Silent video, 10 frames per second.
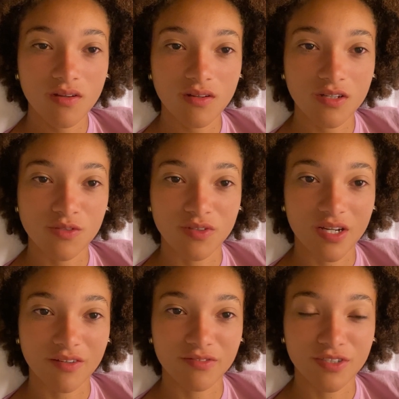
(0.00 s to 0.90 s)
Because we'd
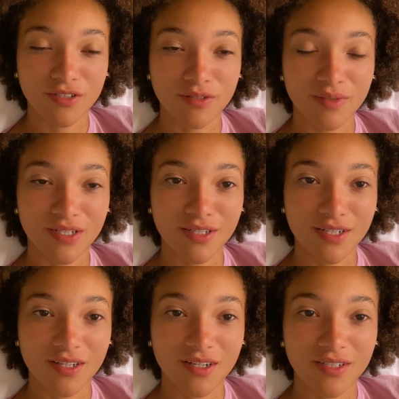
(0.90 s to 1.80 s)
have to go to bed at, like,
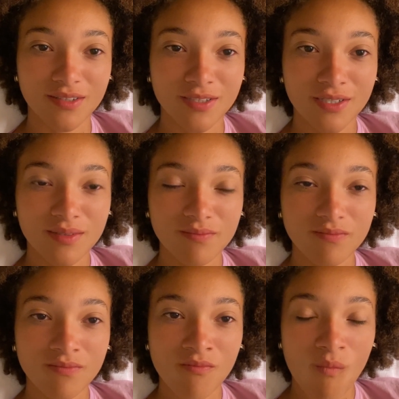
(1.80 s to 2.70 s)
9
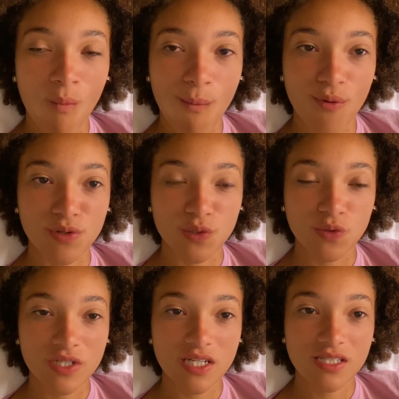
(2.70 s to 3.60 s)
on school
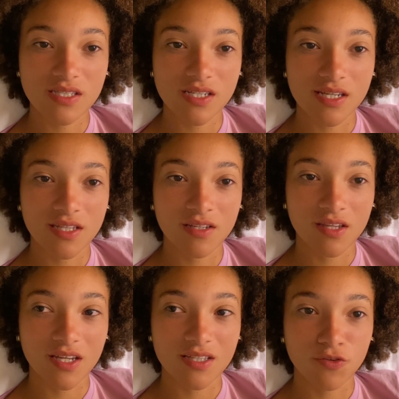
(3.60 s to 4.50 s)
days. And then,
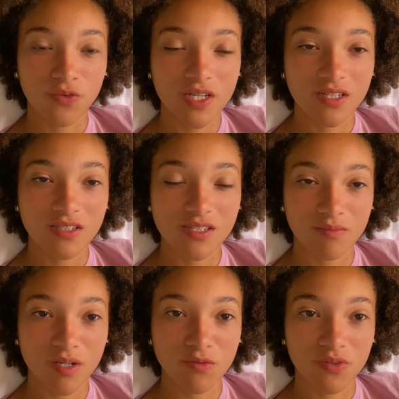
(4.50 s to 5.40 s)
like, the weekends,
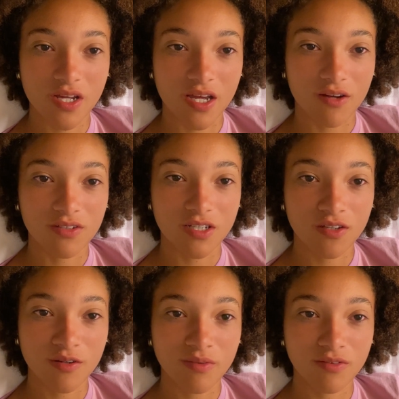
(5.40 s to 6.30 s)
sometimes we'd hang out
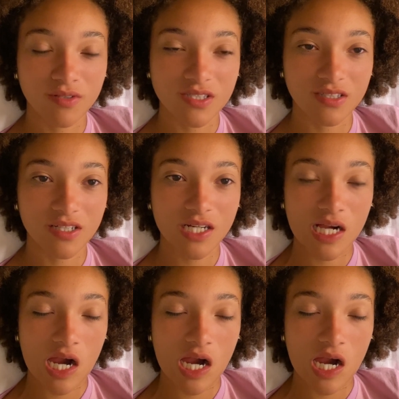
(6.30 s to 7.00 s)
together, but it wasn't, like,